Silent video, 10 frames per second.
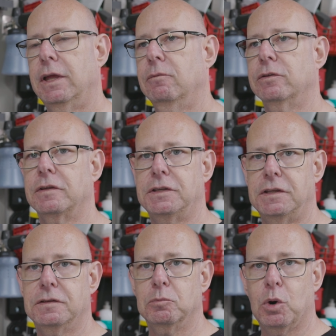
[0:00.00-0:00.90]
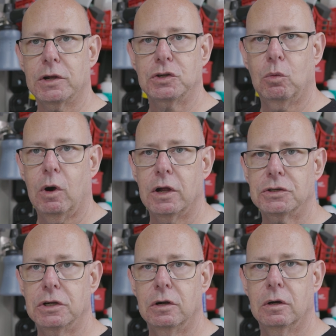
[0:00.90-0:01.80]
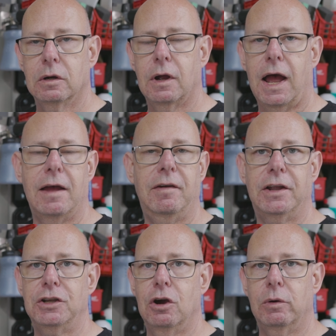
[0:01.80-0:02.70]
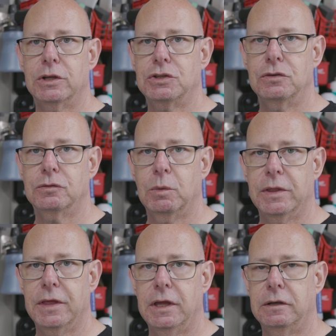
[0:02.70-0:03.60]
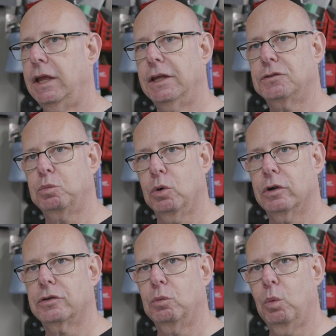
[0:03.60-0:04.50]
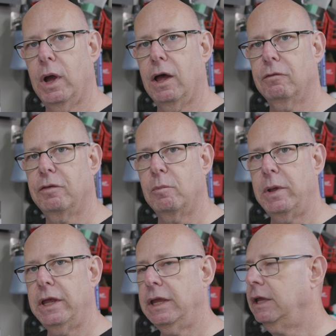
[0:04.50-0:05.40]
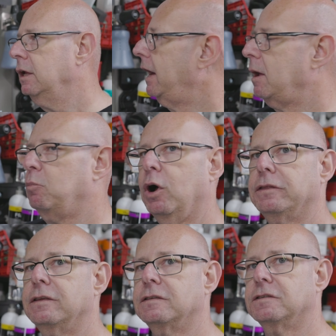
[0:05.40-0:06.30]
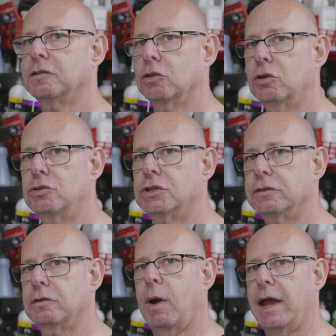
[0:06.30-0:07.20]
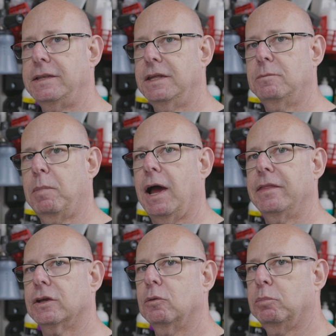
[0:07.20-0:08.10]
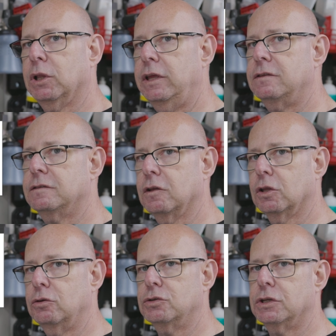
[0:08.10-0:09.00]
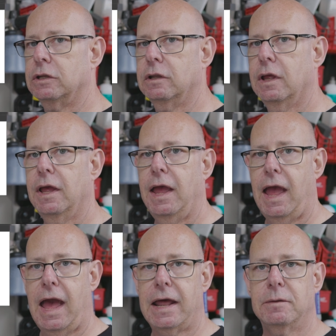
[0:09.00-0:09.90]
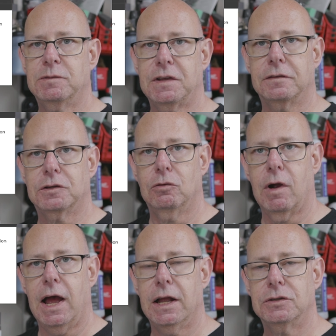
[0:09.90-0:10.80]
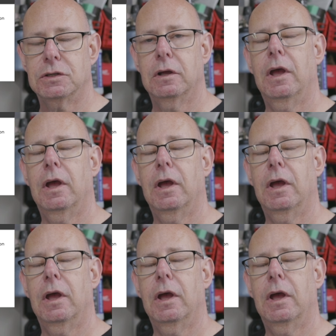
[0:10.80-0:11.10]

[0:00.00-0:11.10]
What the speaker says: It was a decent pressure washer. I've had no issues with it. It's worked well for me. And I bought this solution. So I did buy the complete solution at Obsessed Garage.